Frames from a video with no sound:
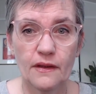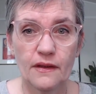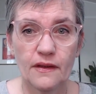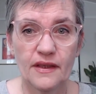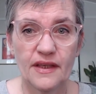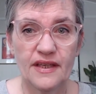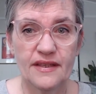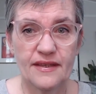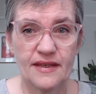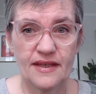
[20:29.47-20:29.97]

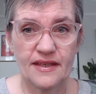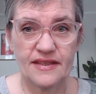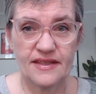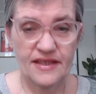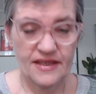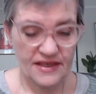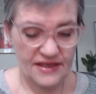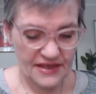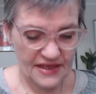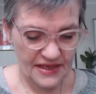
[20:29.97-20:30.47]
He thinks he
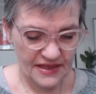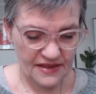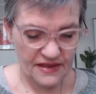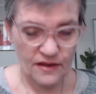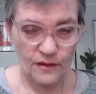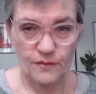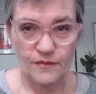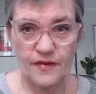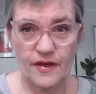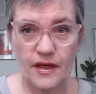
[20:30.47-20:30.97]
sees
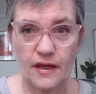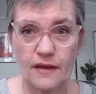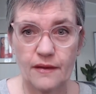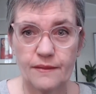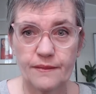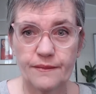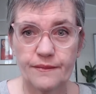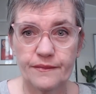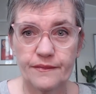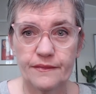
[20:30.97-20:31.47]
something,
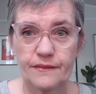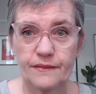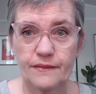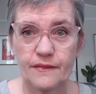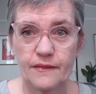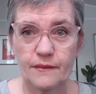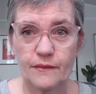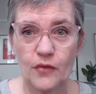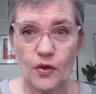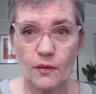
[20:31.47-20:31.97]

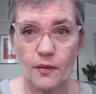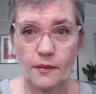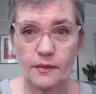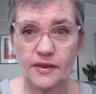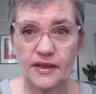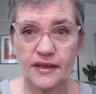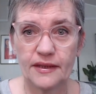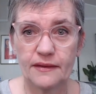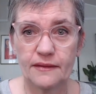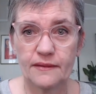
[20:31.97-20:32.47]

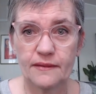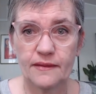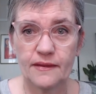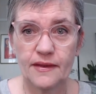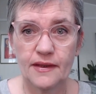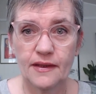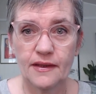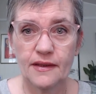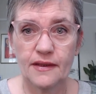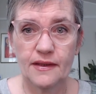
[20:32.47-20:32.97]
probably.
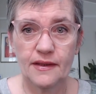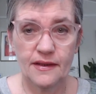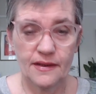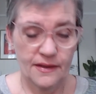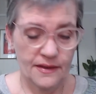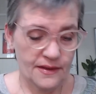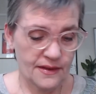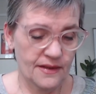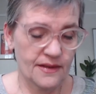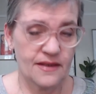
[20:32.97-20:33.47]

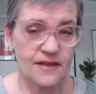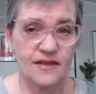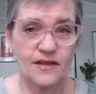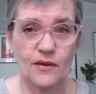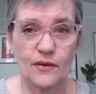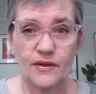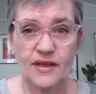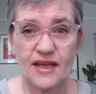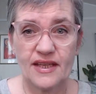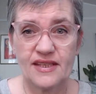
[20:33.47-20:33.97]

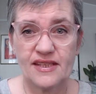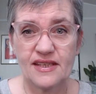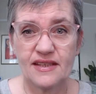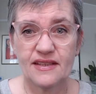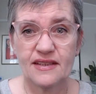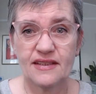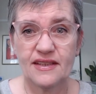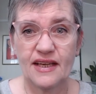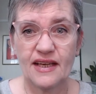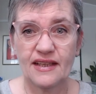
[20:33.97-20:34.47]
So that's
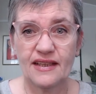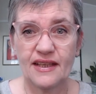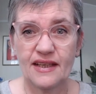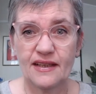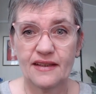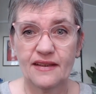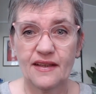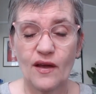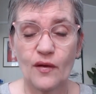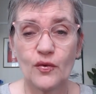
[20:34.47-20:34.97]
entertaining.
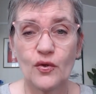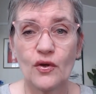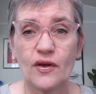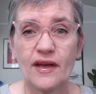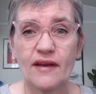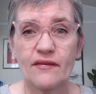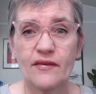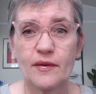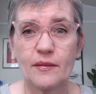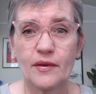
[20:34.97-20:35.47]
Now
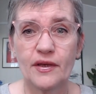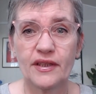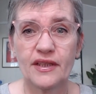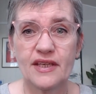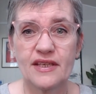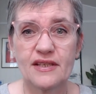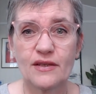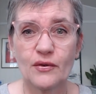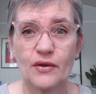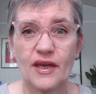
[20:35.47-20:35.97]
everybody
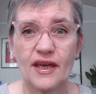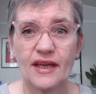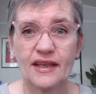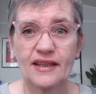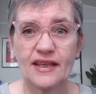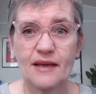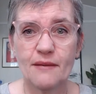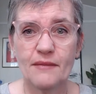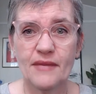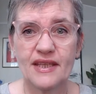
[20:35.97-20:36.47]
is looking at
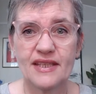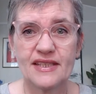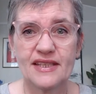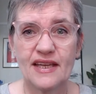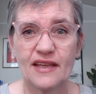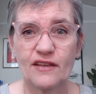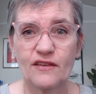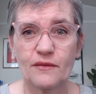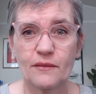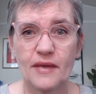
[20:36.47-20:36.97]
him
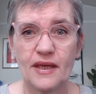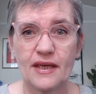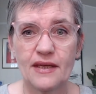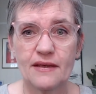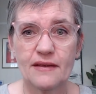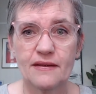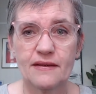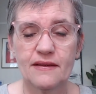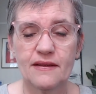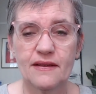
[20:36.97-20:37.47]
instead of me.
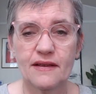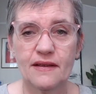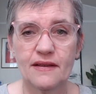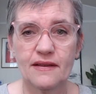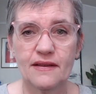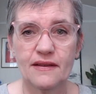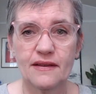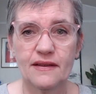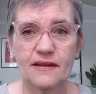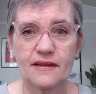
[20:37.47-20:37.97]

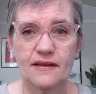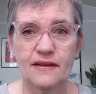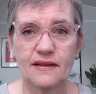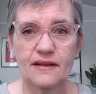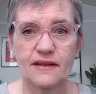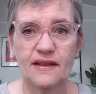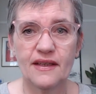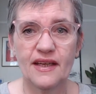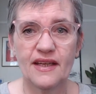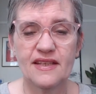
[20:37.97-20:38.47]

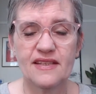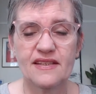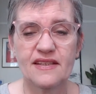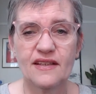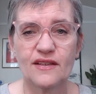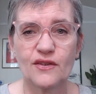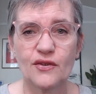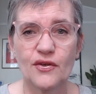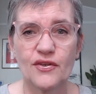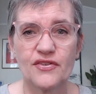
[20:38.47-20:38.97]
It's the
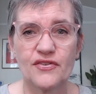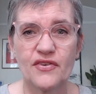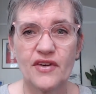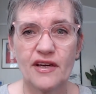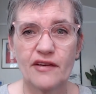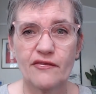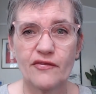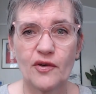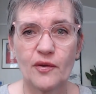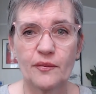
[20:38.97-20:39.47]

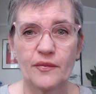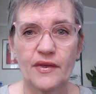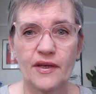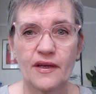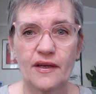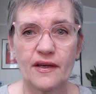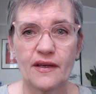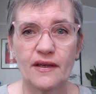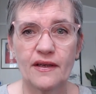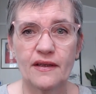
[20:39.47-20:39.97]
drawstring from
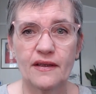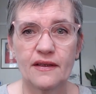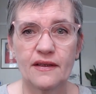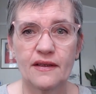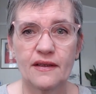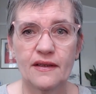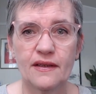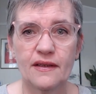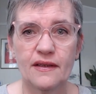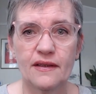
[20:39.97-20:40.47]
the
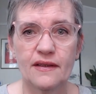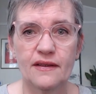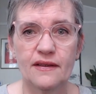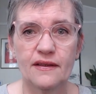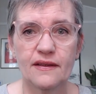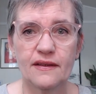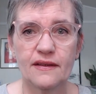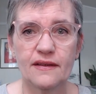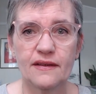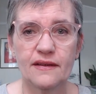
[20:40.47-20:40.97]

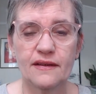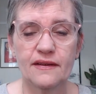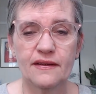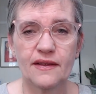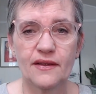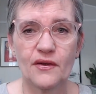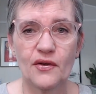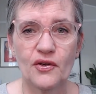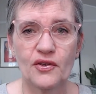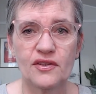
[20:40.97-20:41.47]

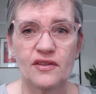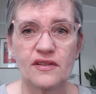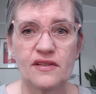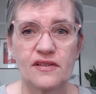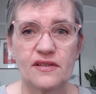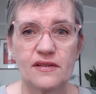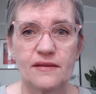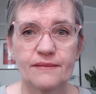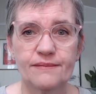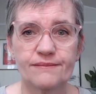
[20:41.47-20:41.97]
curtains.